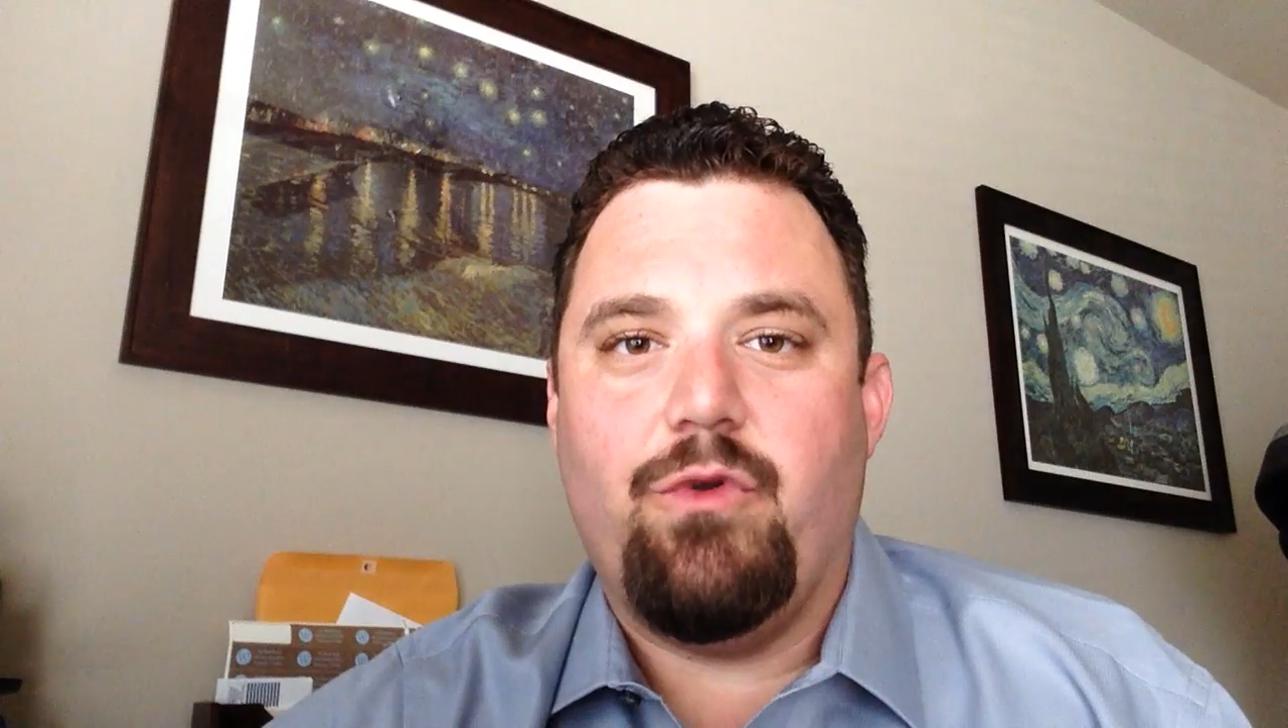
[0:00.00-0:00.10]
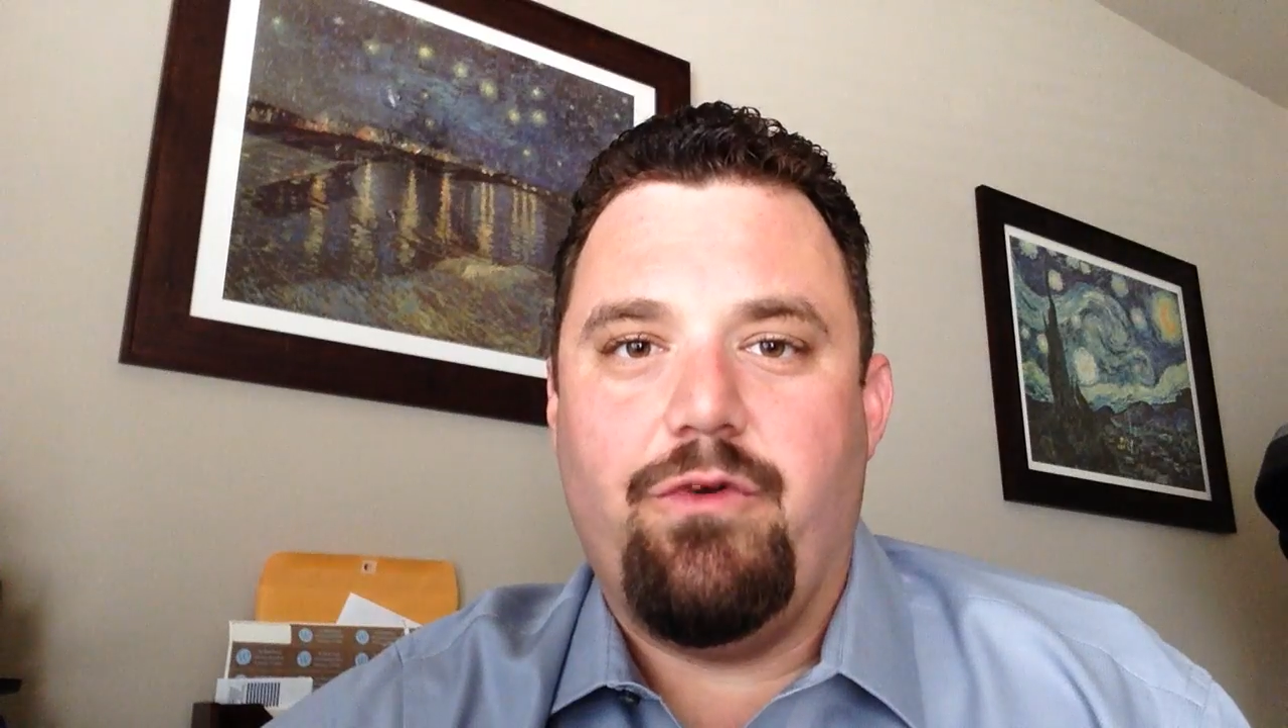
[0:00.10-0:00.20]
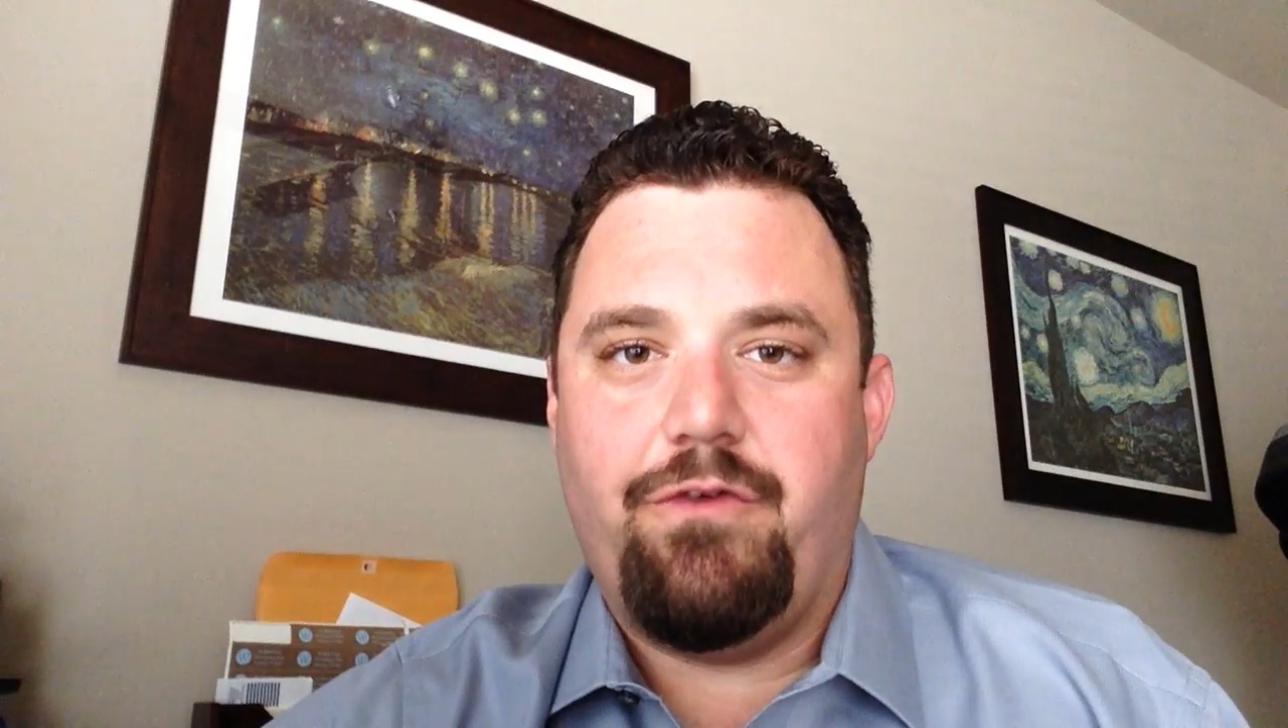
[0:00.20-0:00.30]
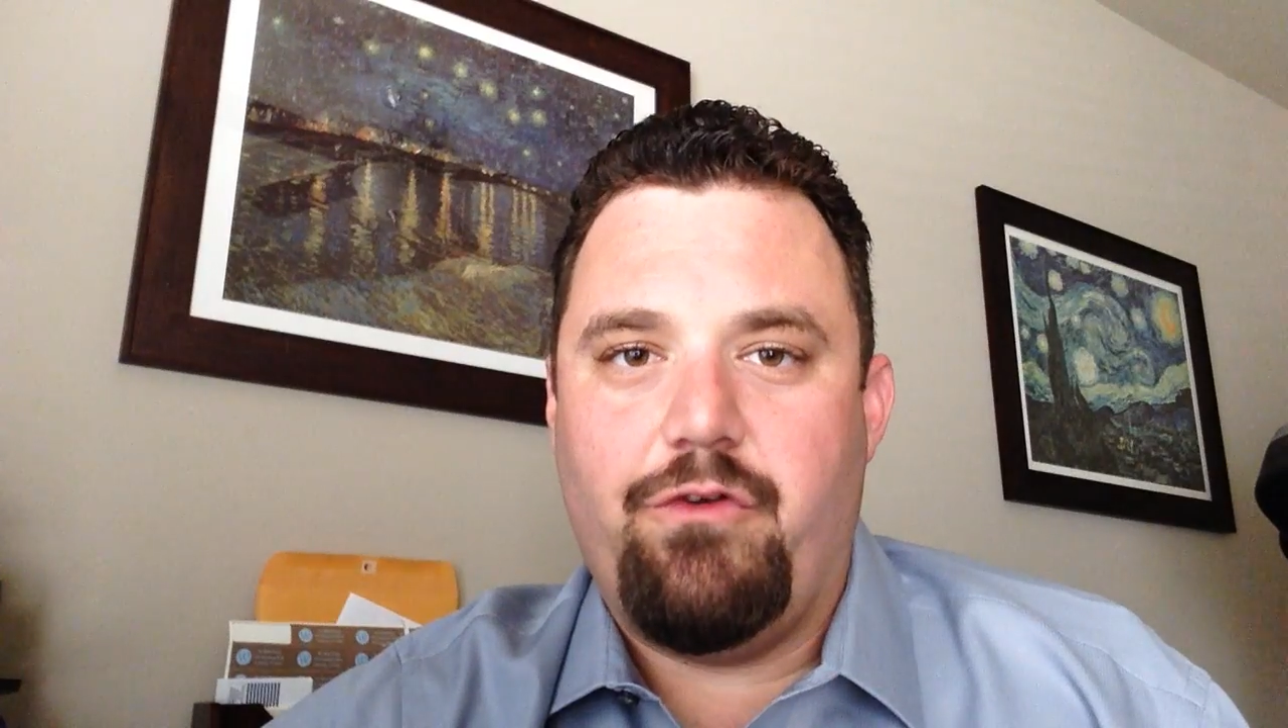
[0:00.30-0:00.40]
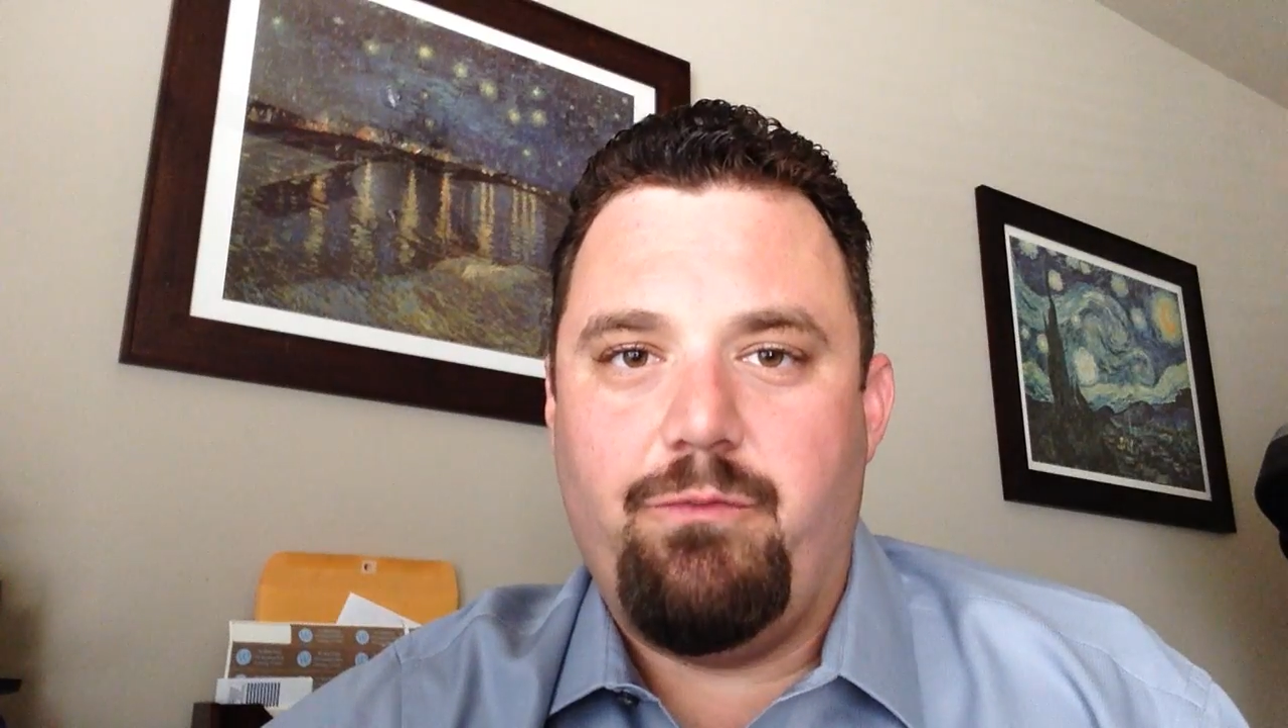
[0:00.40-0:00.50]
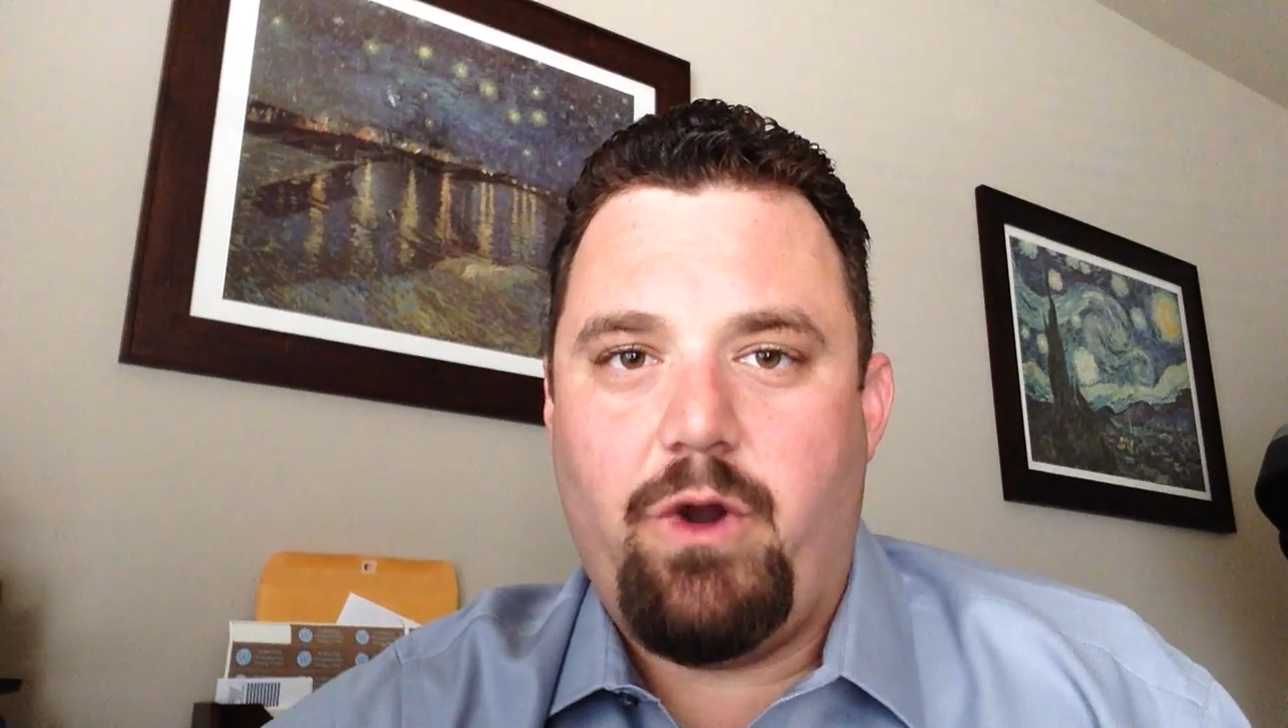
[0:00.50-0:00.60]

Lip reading: the reverse